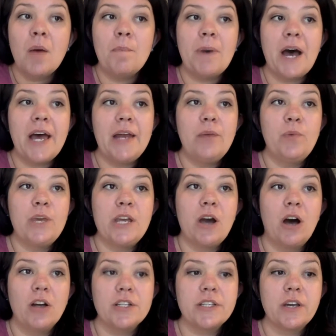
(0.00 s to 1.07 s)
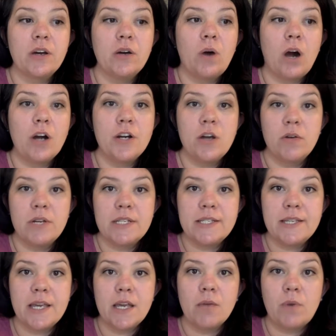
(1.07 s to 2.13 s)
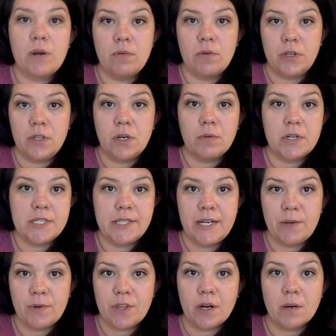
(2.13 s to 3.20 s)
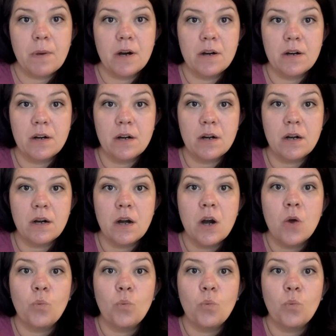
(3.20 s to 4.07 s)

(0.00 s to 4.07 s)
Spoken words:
But we also are noticing when we're sitting with our partner,